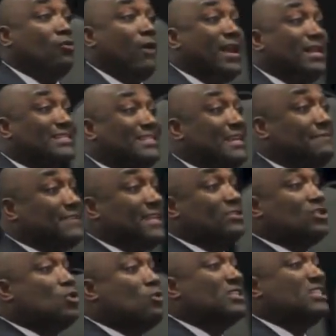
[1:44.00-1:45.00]
the greatest gift
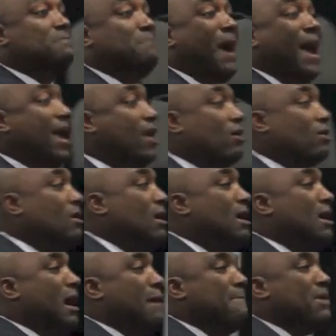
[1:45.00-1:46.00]
is to inspire
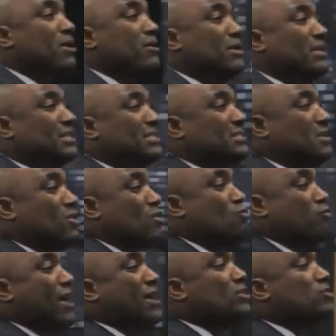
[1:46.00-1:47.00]
America's
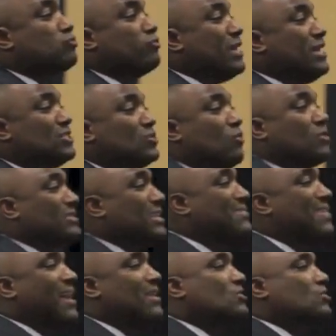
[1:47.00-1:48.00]
greatest resource,
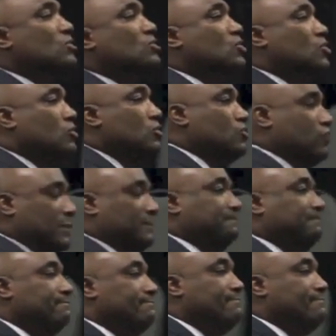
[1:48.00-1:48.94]
and that is our children.